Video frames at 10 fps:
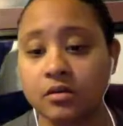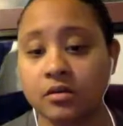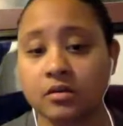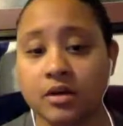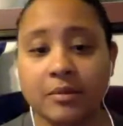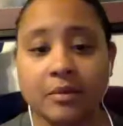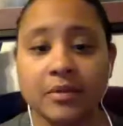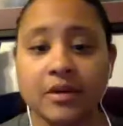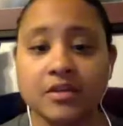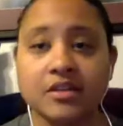I mean,
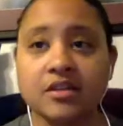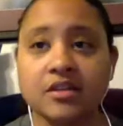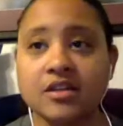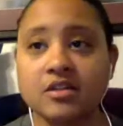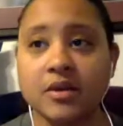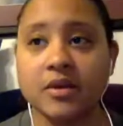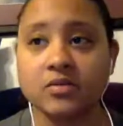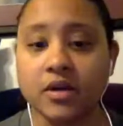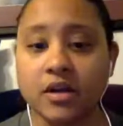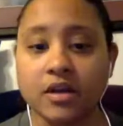because I think that's the best
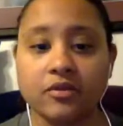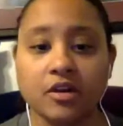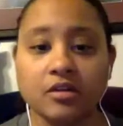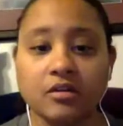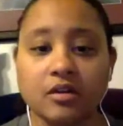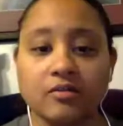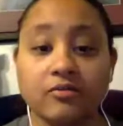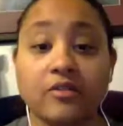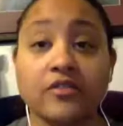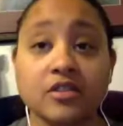way if
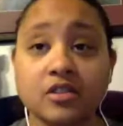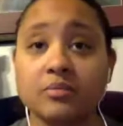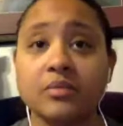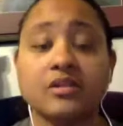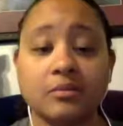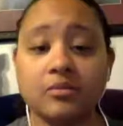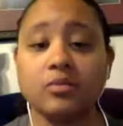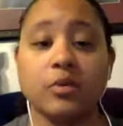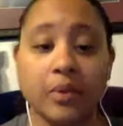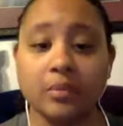it's gonna be
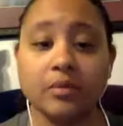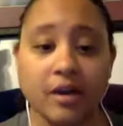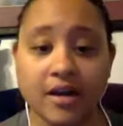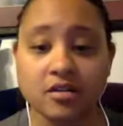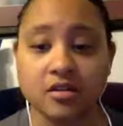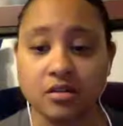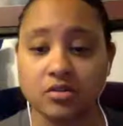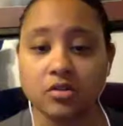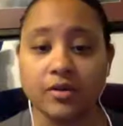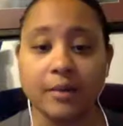something where people are actually gonna
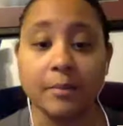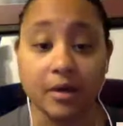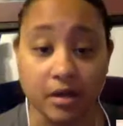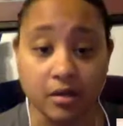donate money.